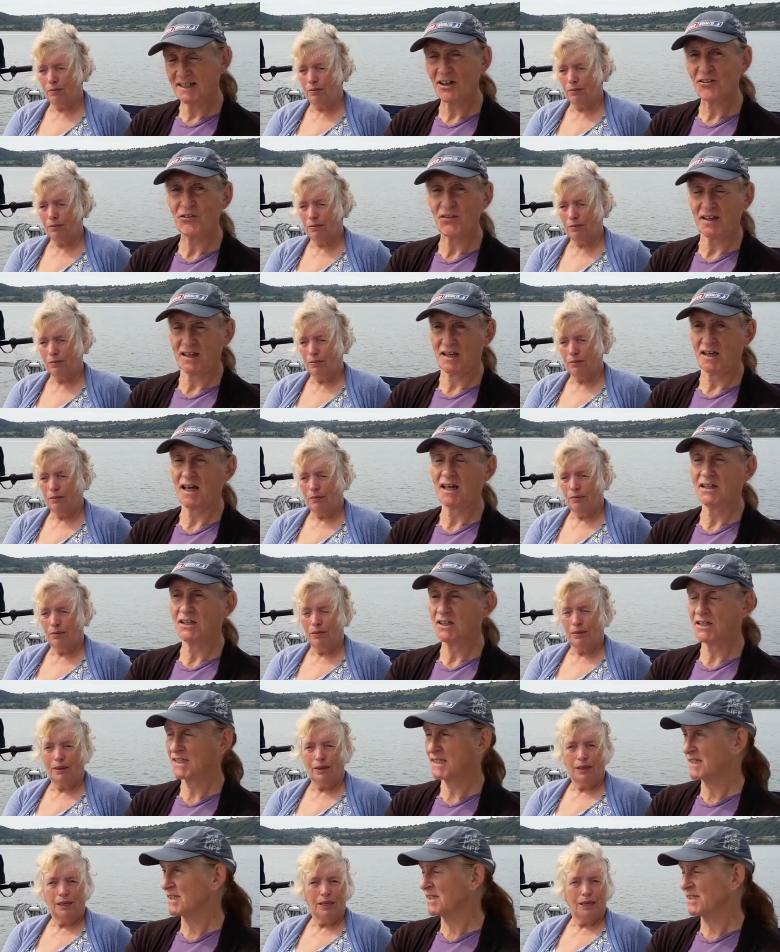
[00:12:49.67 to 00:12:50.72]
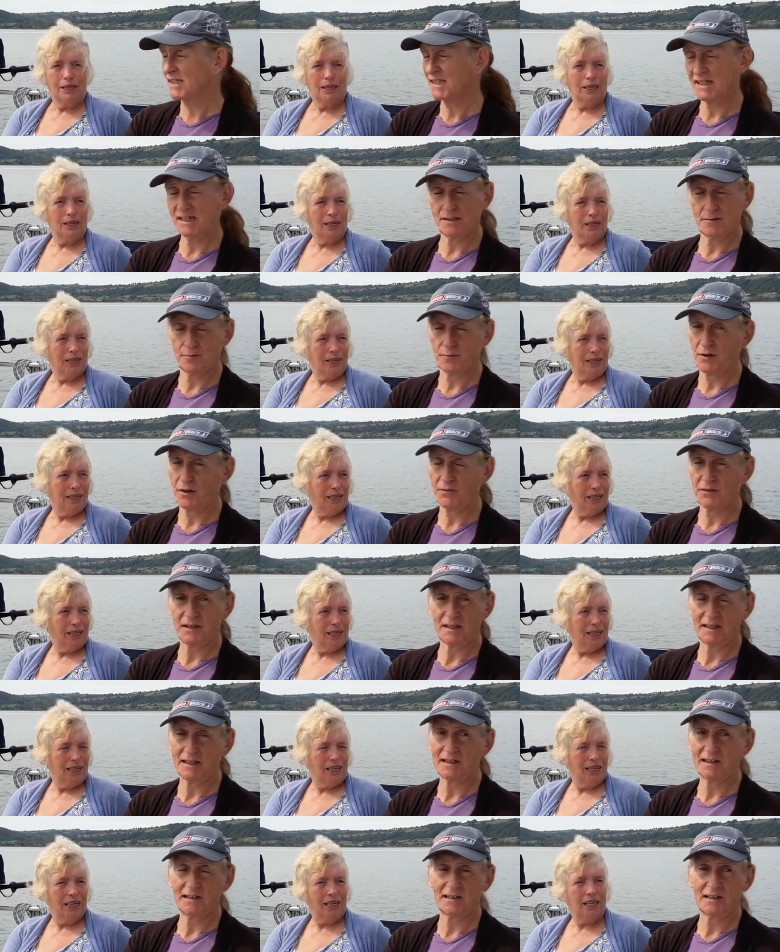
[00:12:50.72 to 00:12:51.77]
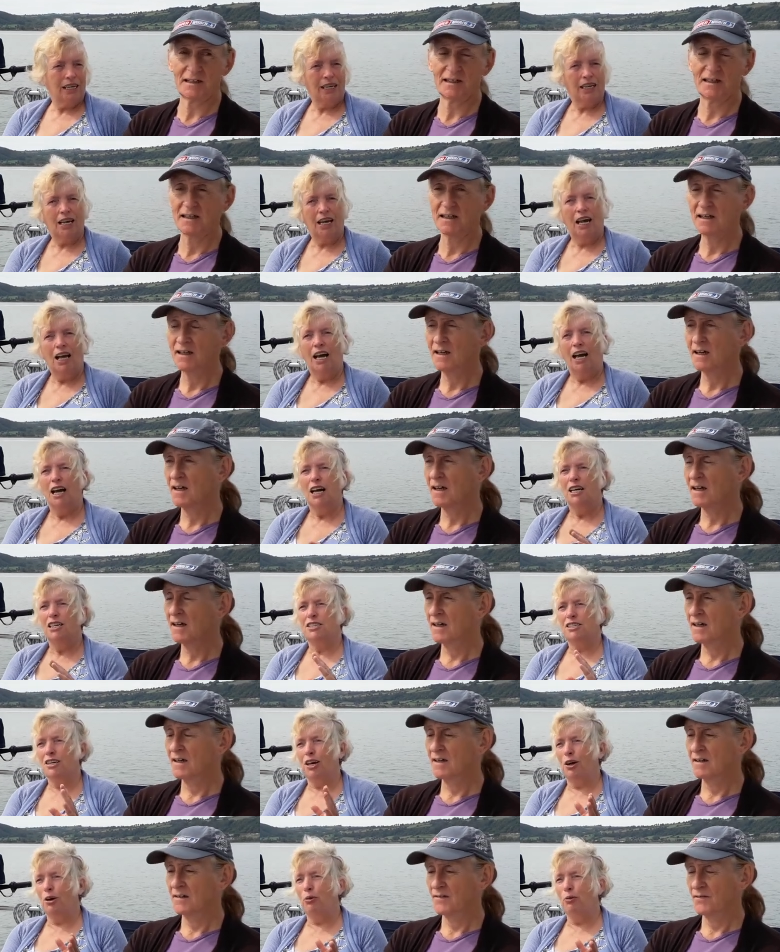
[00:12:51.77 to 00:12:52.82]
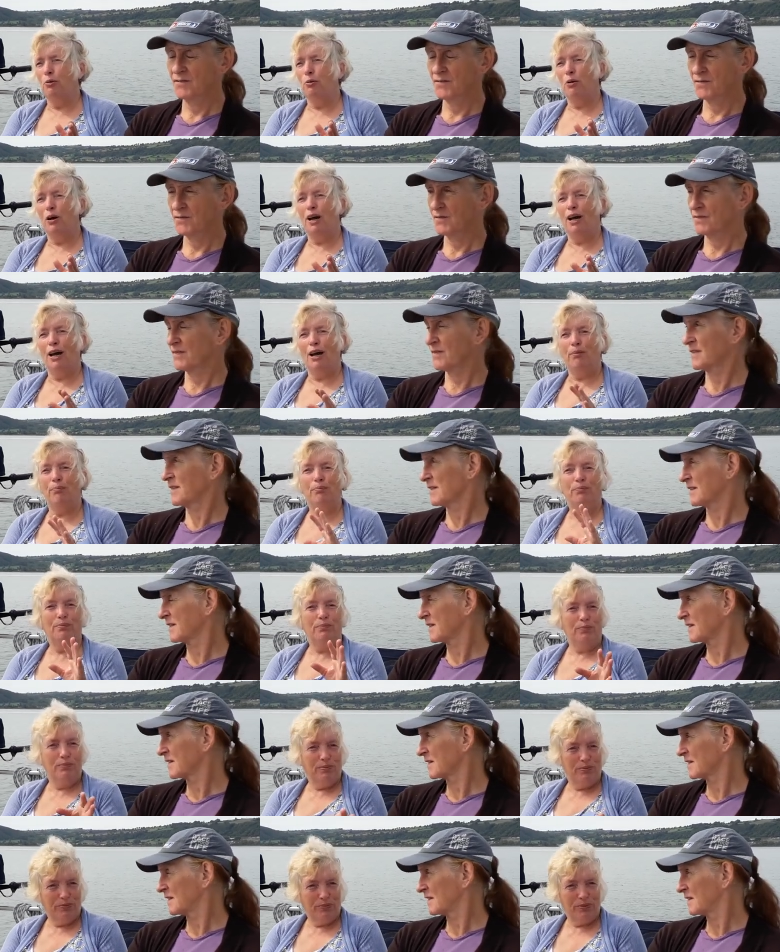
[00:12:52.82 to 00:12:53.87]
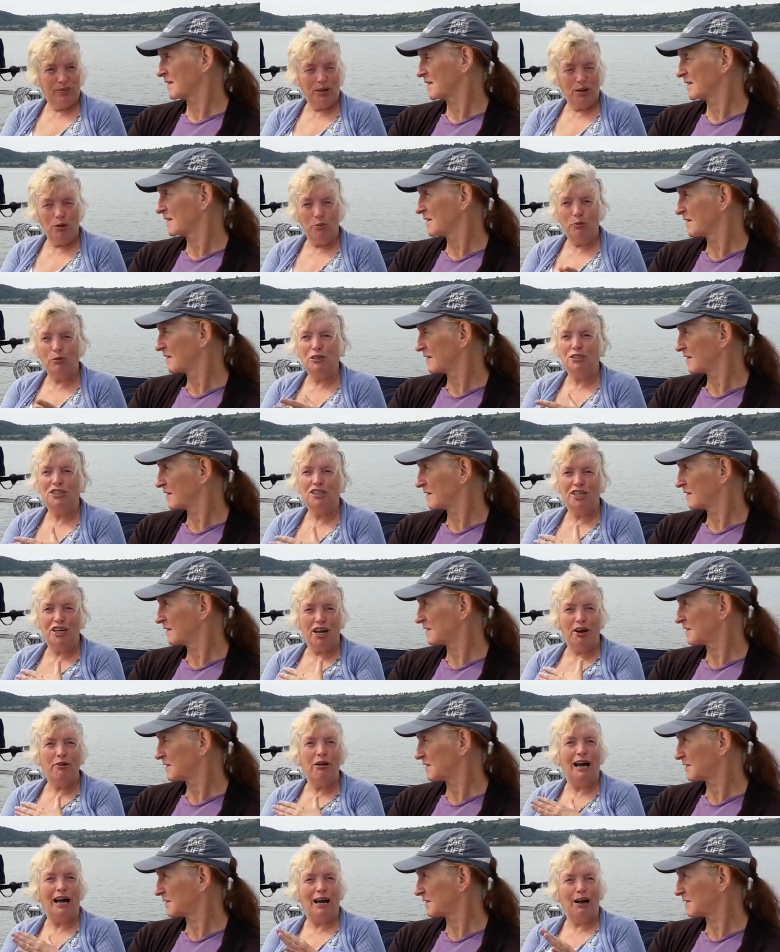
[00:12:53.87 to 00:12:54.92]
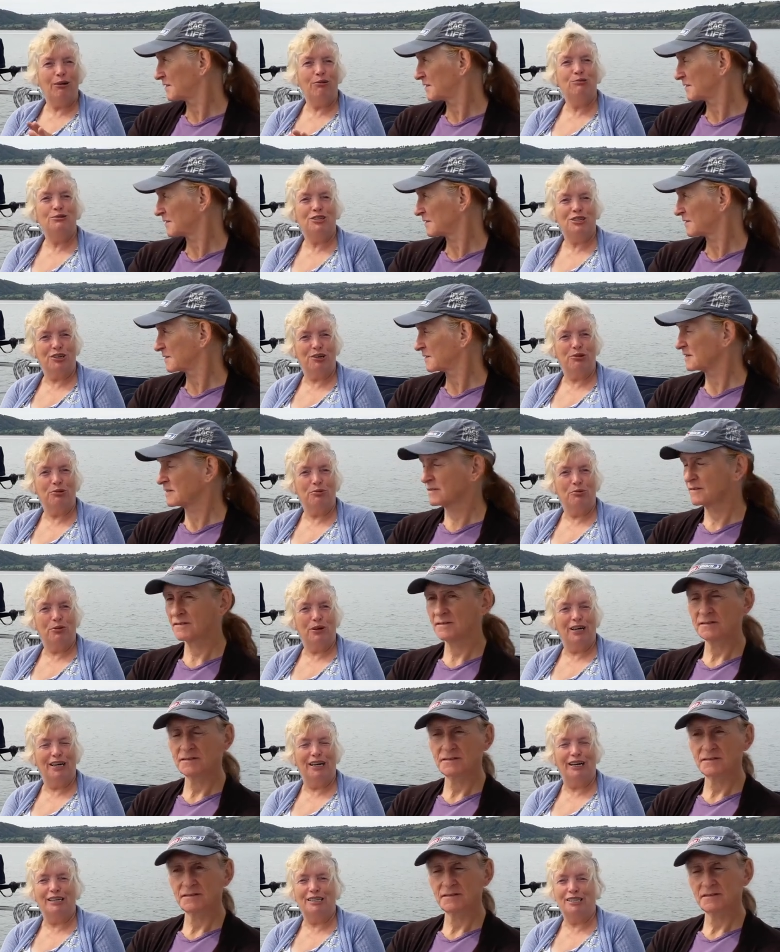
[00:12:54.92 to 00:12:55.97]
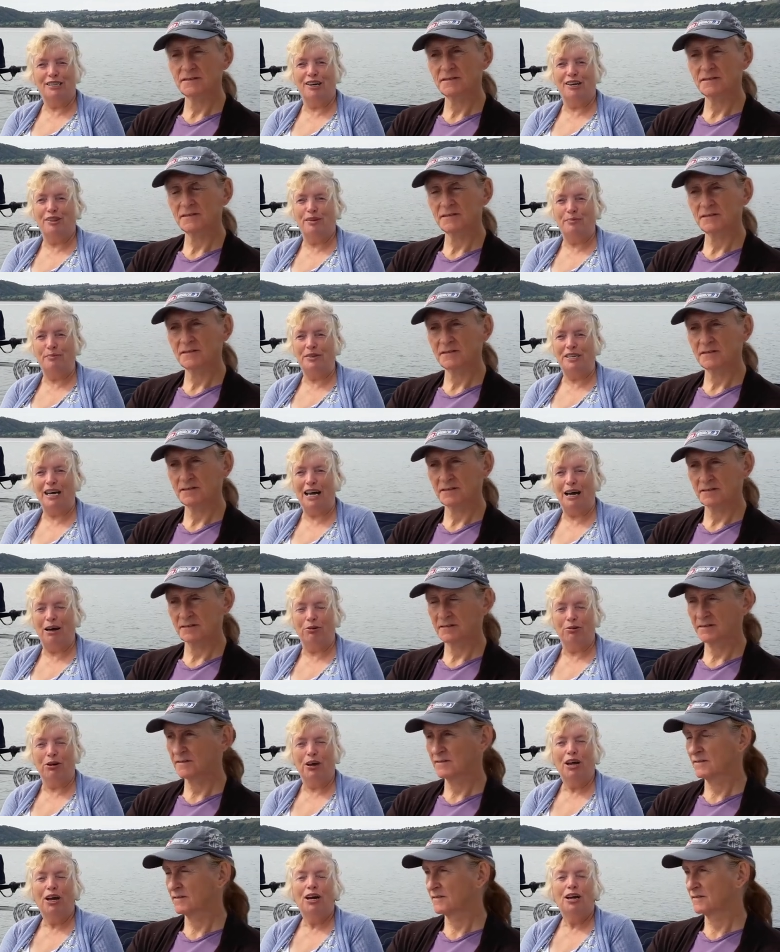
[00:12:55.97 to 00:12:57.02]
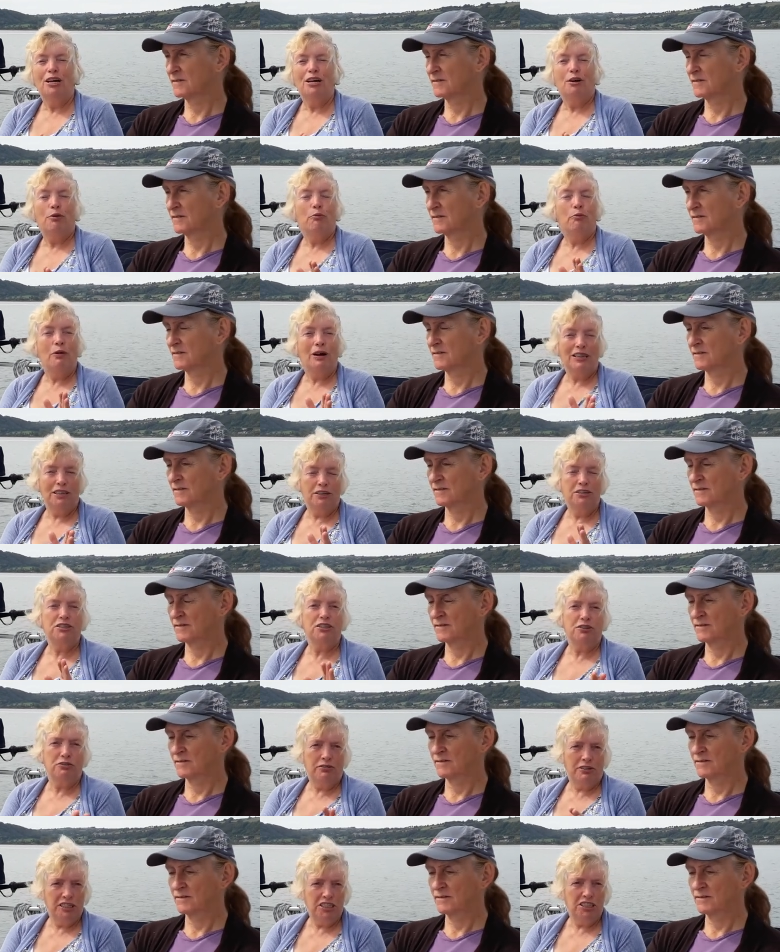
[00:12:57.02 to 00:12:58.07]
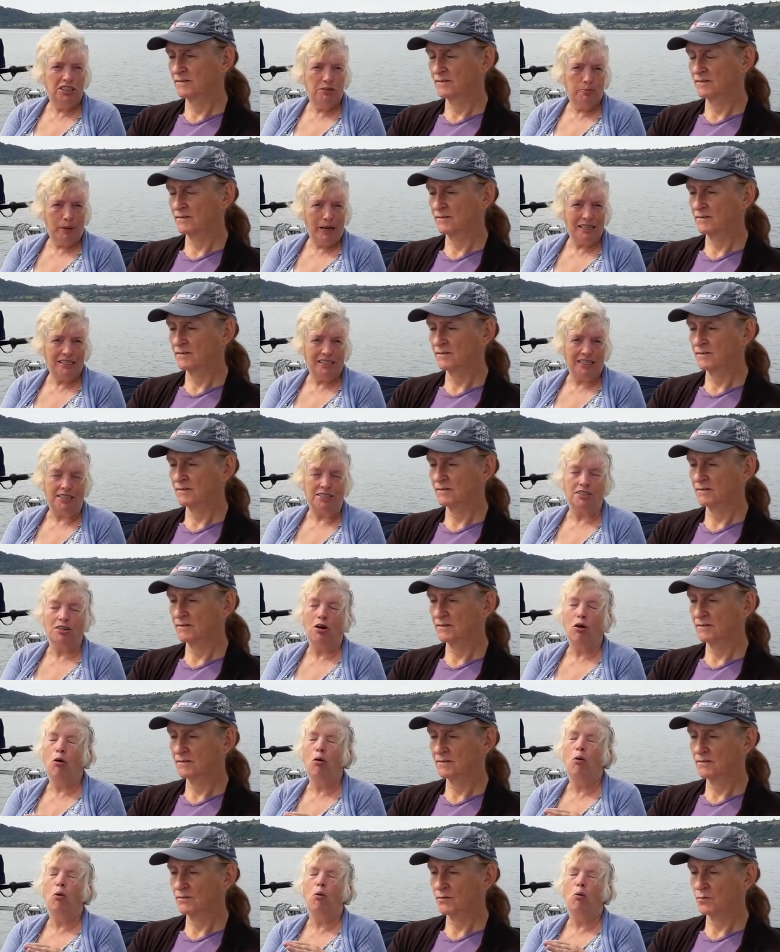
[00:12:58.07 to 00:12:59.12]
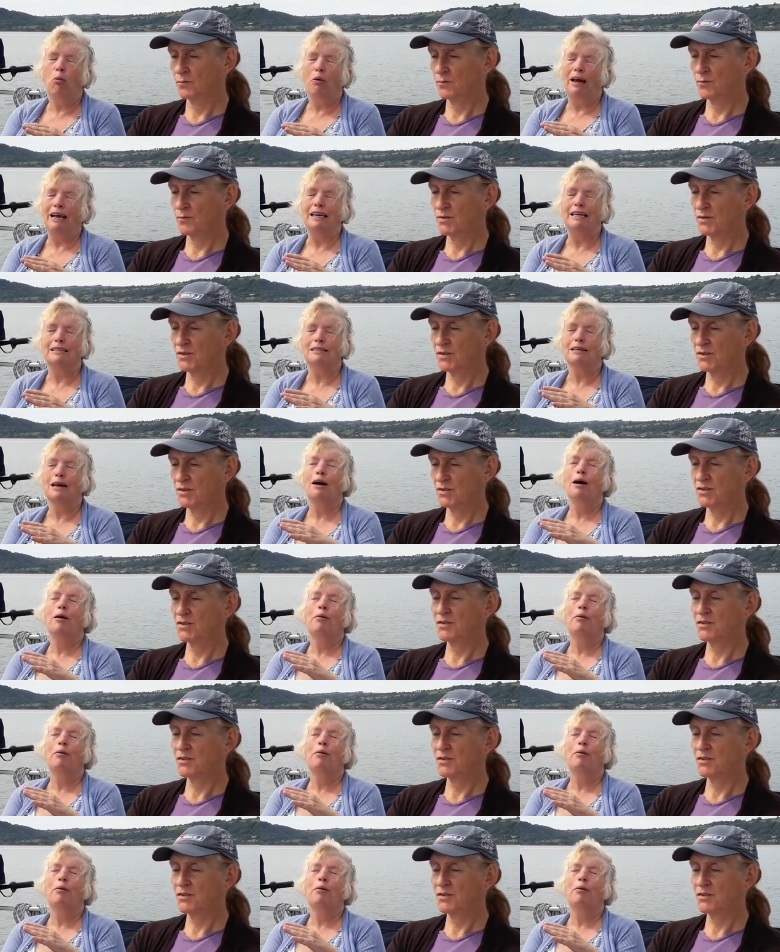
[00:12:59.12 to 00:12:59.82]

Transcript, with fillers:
Speaker 1: nothing
Speaker 2: and you can still see them perfectly clearly. So um, once you know how to uh, turn them down, when you do finish your passage, always